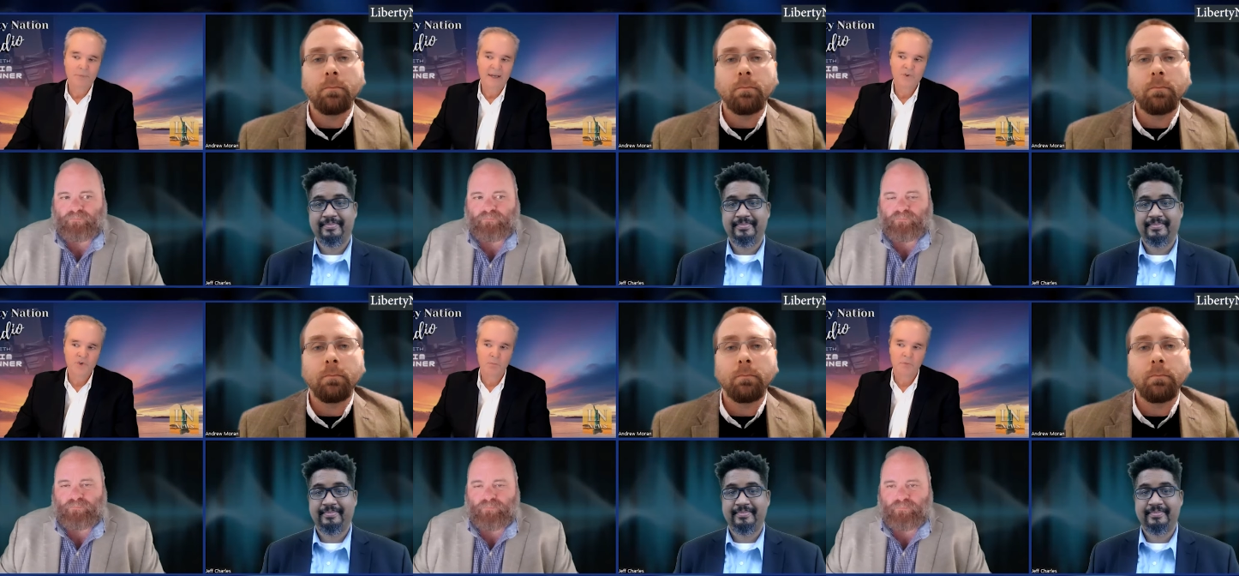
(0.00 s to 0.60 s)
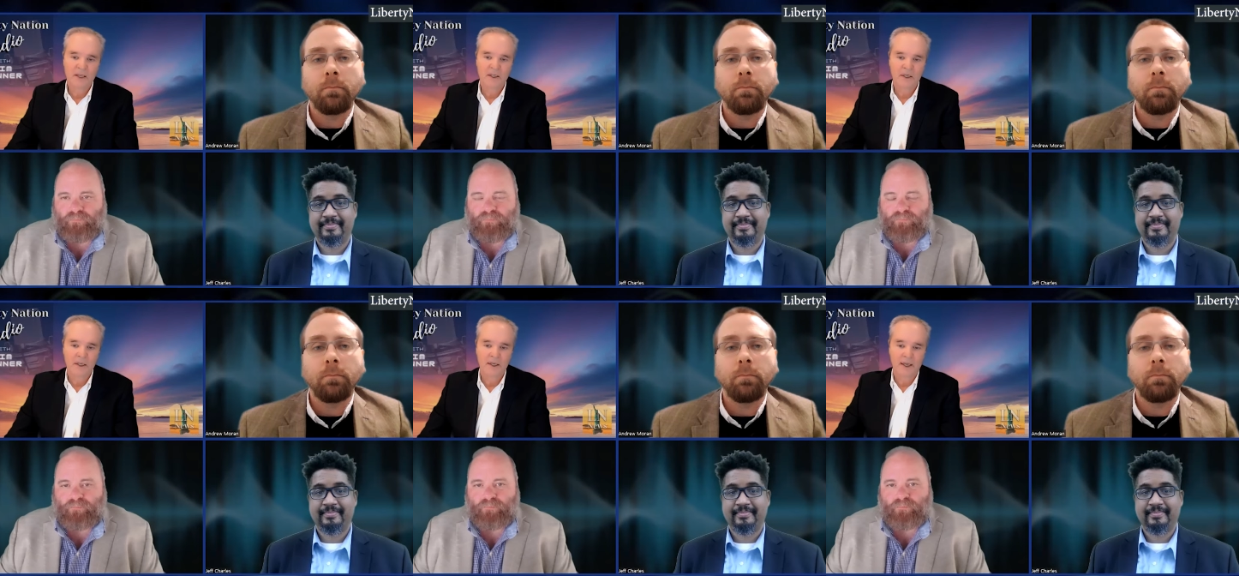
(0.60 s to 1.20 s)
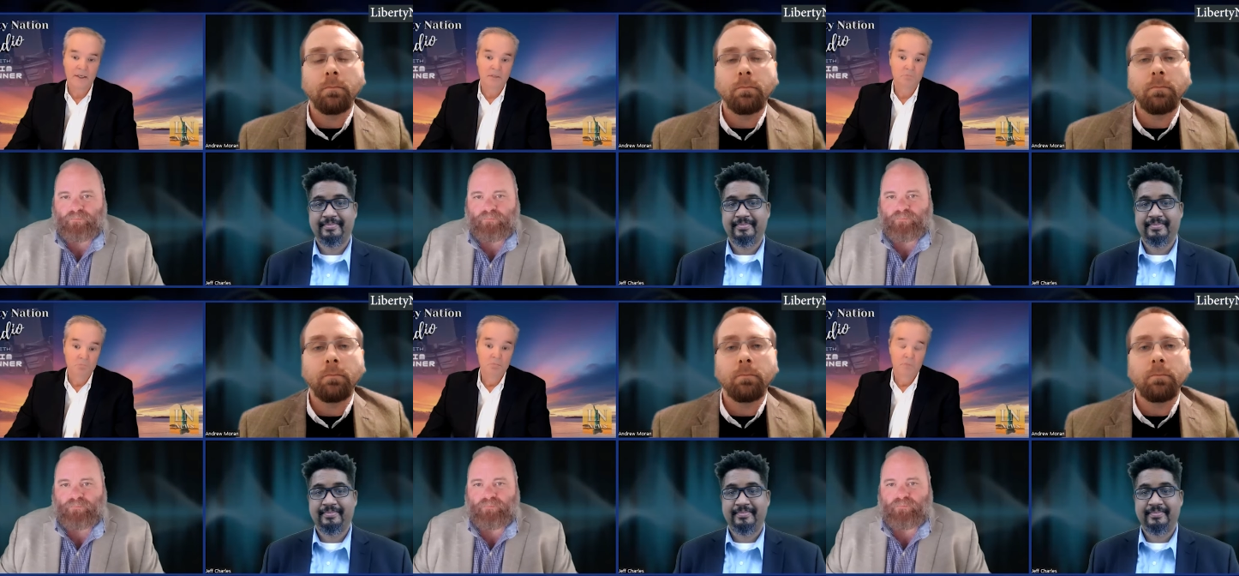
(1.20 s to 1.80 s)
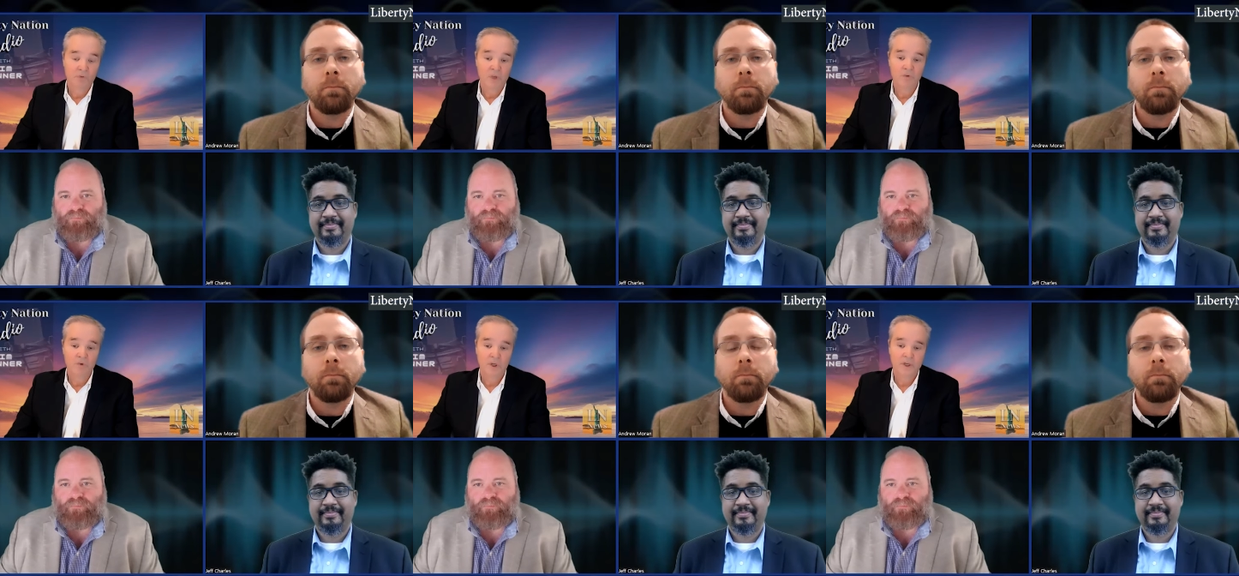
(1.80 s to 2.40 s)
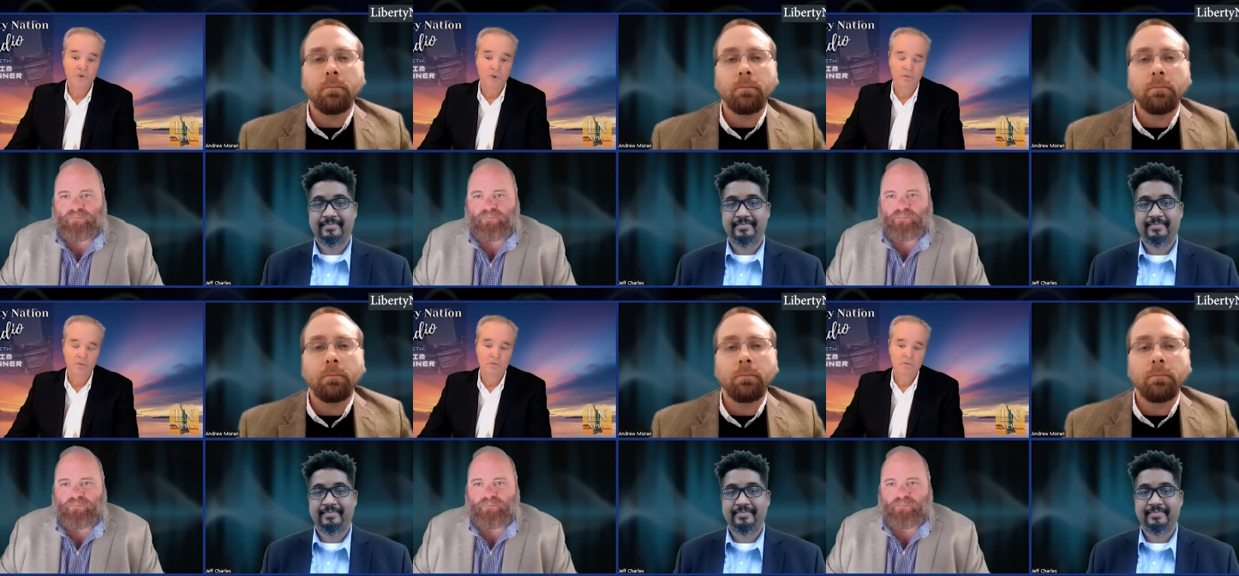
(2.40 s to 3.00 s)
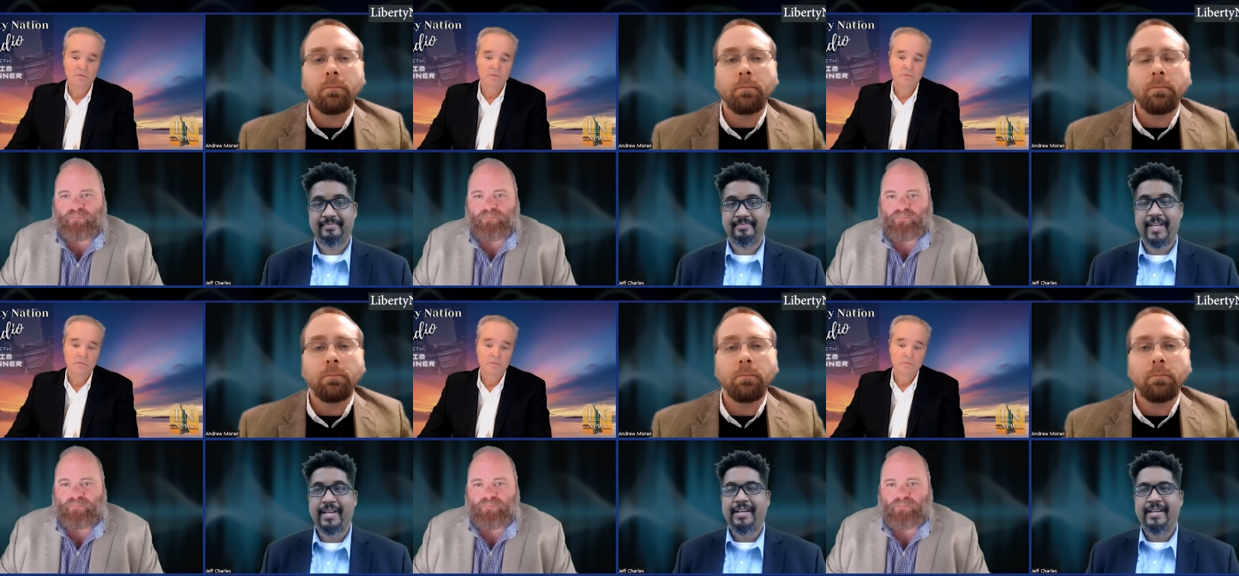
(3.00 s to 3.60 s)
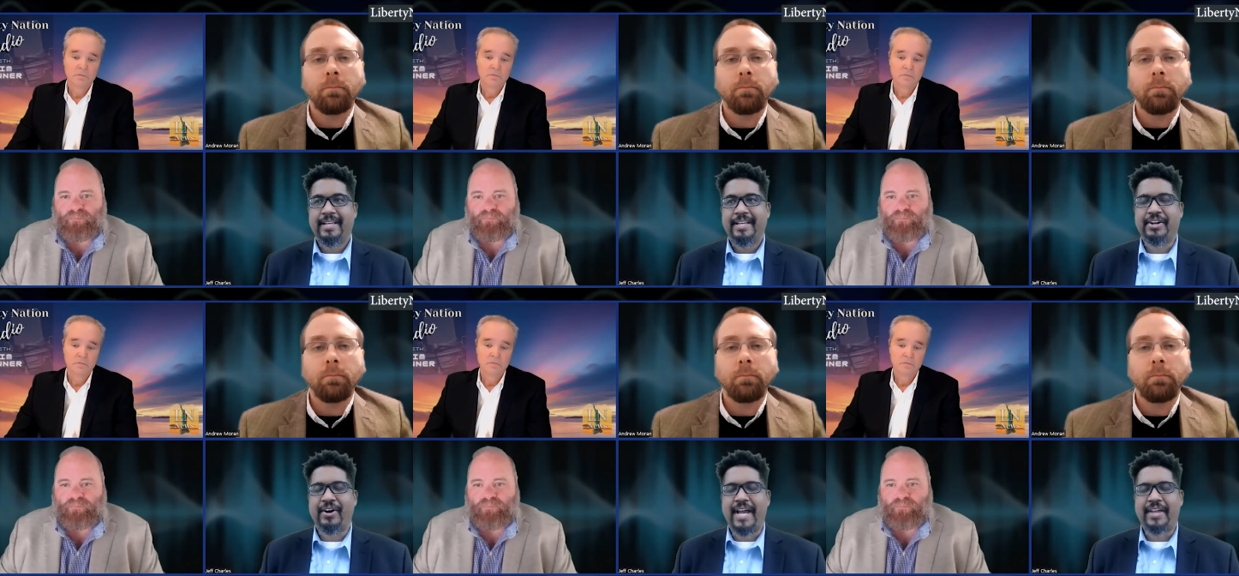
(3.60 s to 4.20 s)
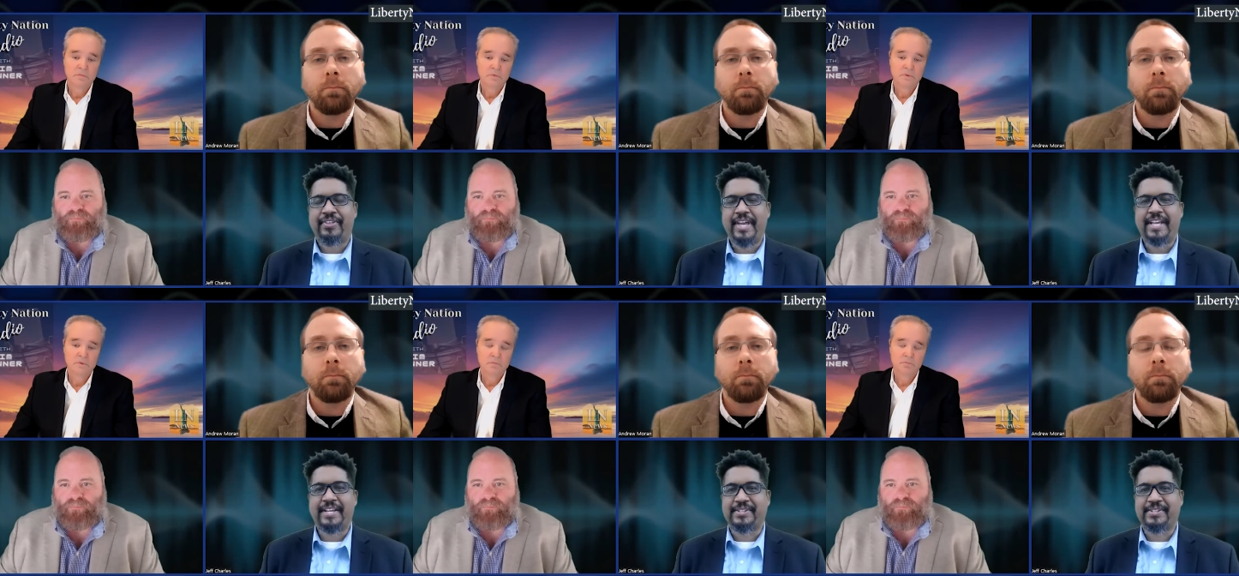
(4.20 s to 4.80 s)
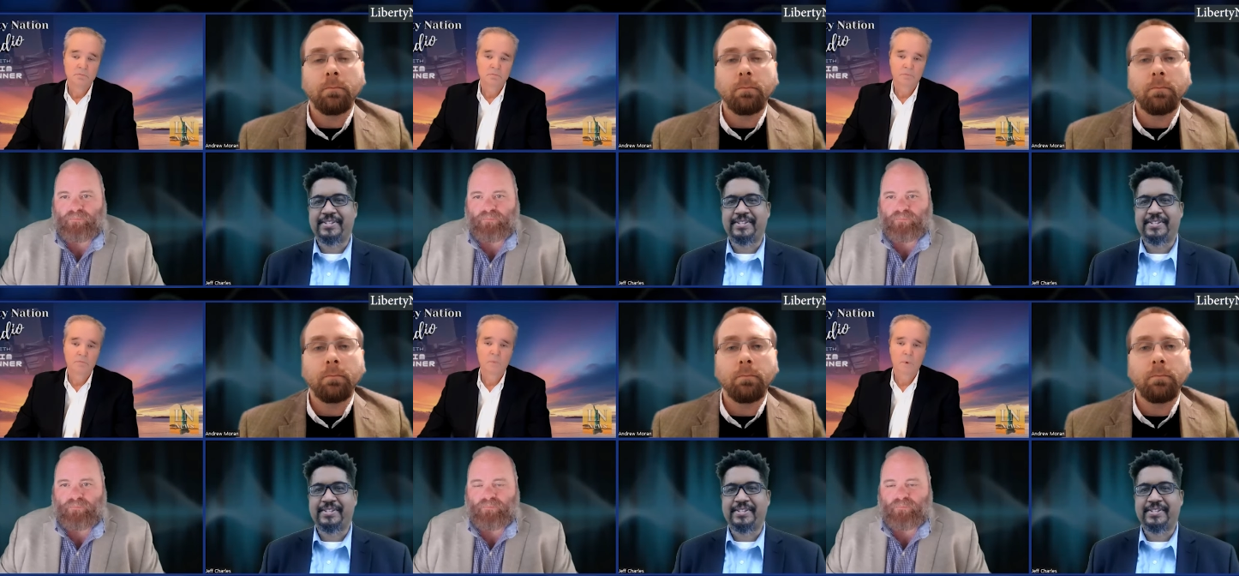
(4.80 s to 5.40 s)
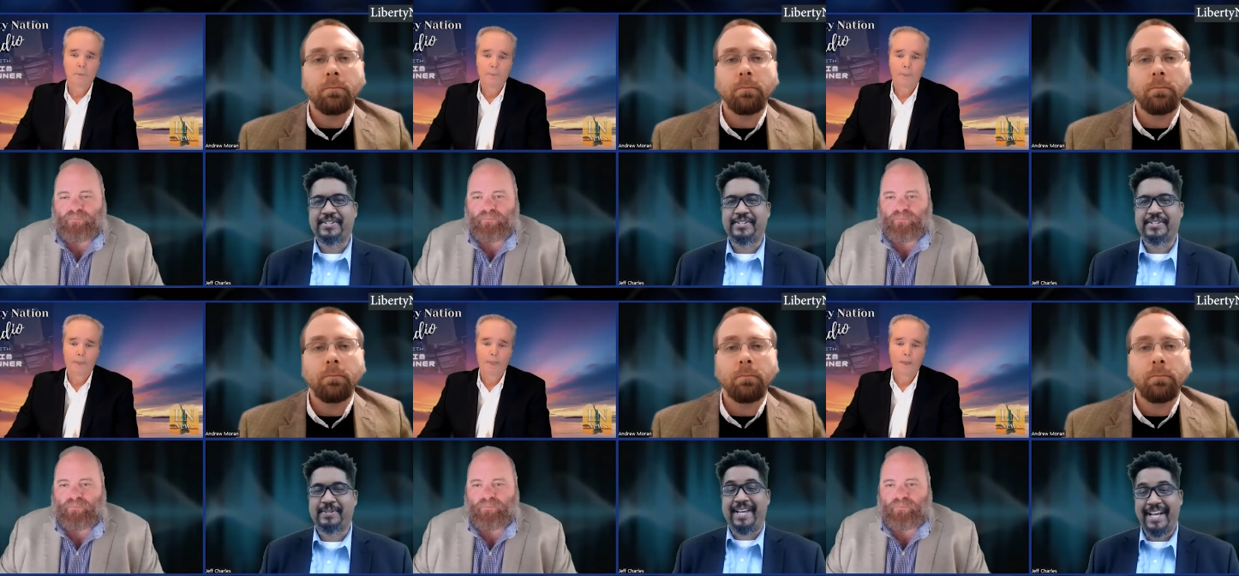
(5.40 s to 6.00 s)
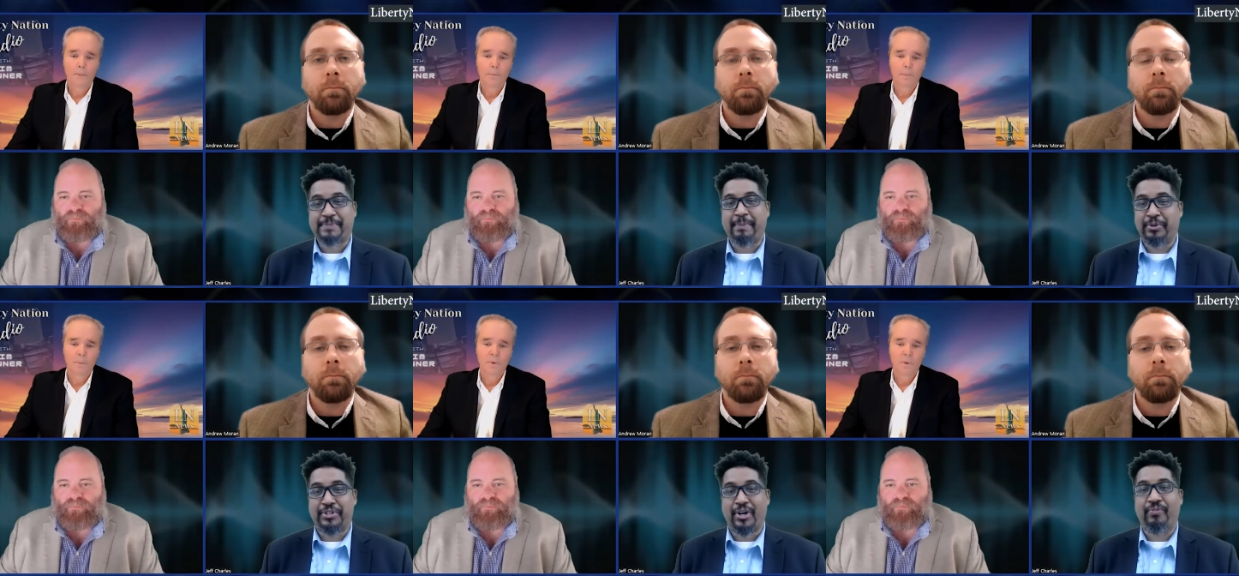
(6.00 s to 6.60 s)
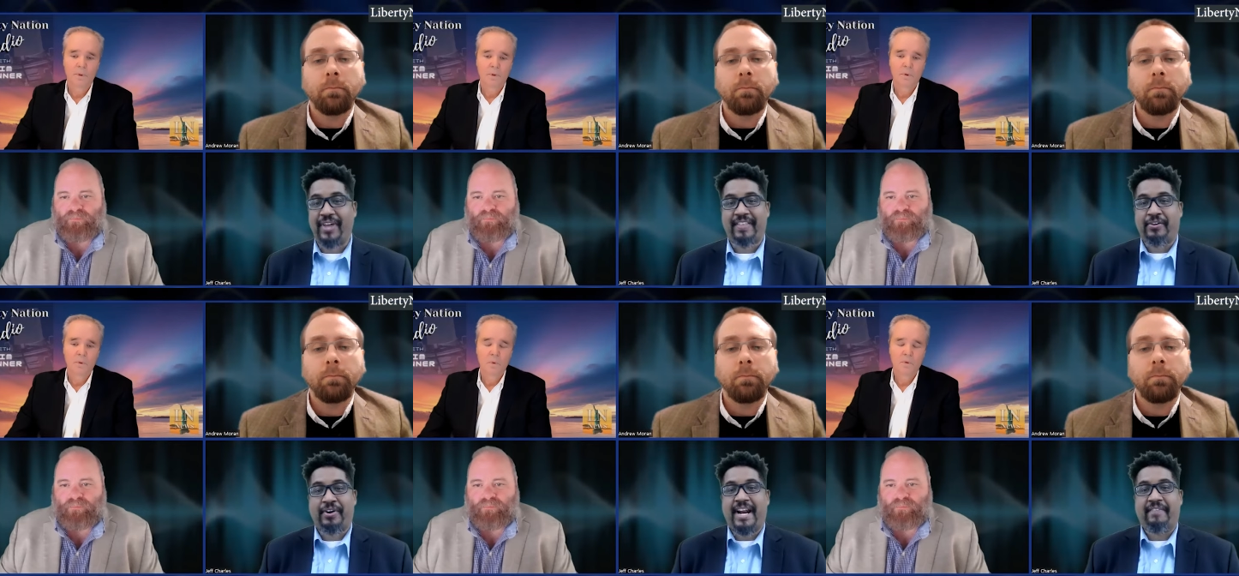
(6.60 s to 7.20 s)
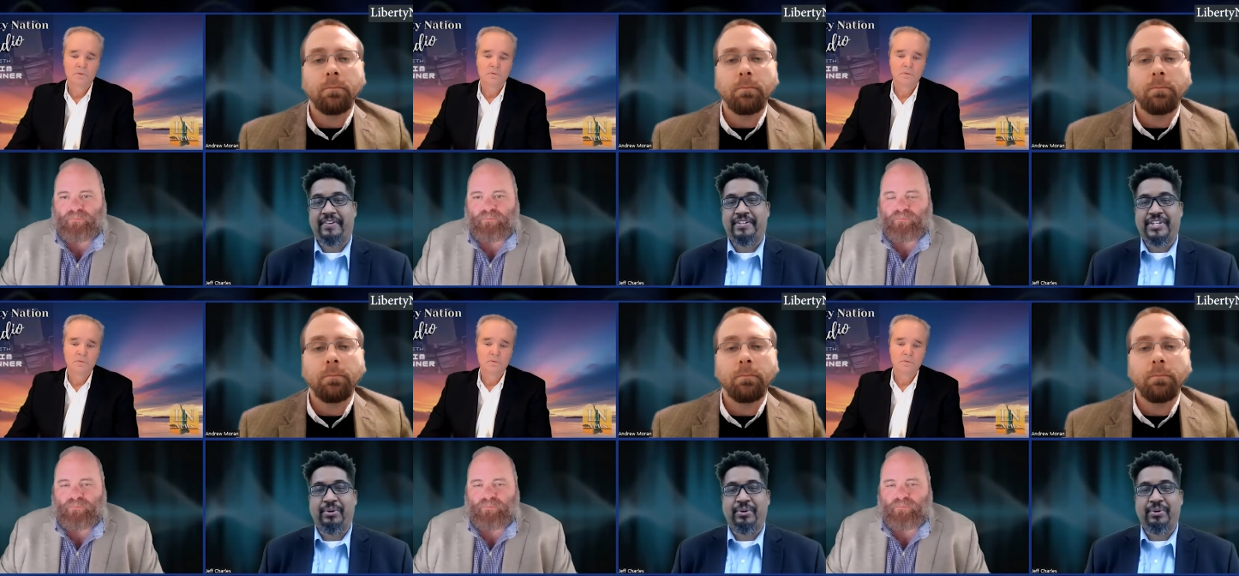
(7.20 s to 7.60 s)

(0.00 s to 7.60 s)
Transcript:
Speaker 1: mention making it a central issue?
Speaker 2: You know, I think it's it's because people don't think that they're going to have to